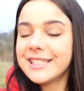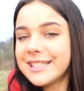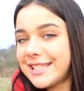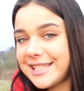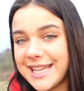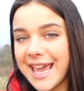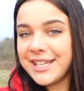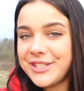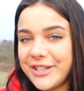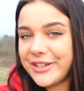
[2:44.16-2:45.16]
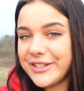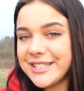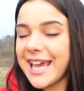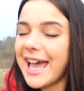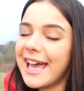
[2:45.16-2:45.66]
stay
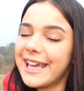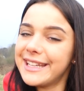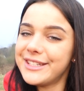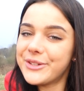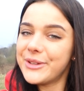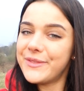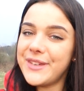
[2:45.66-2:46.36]
tuned and enjoy the